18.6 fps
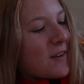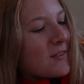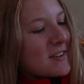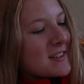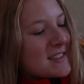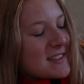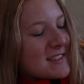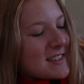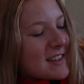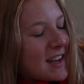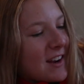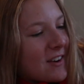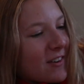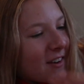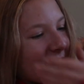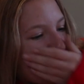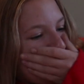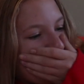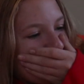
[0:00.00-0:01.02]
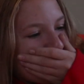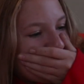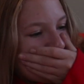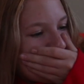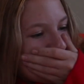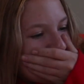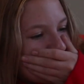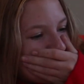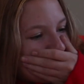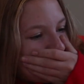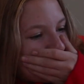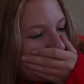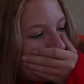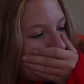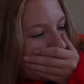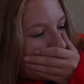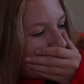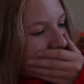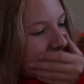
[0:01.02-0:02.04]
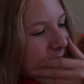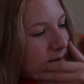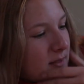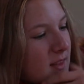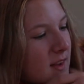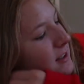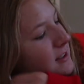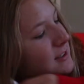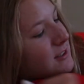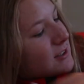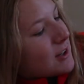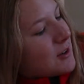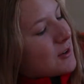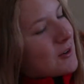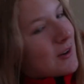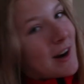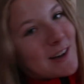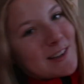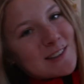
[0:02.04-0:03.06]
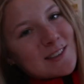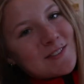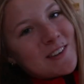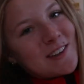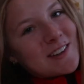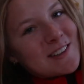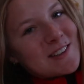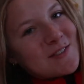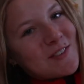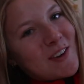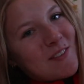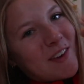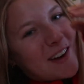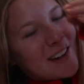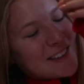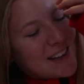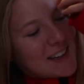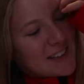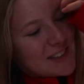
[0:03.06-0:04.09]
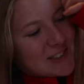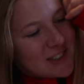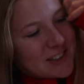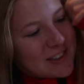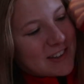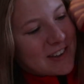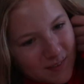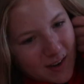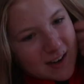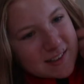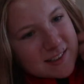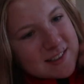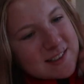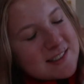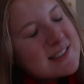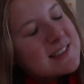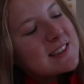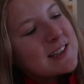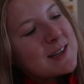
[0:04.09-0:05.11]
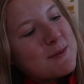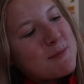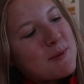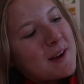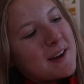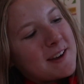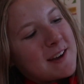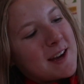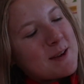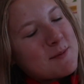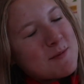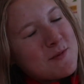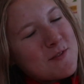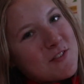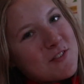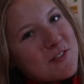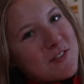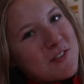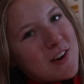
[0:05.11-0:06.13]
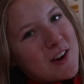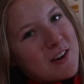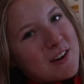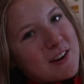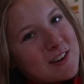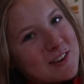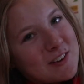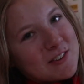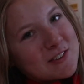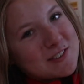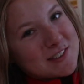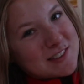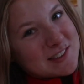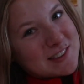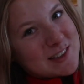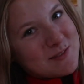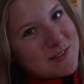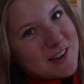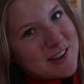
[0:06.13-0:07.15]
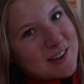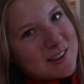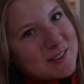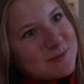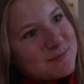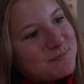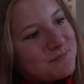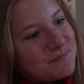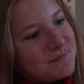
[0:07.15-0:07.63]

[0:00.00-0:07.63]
that was scary. So I just finished my meditation. I didn't sleep, but I came very close to sleeping.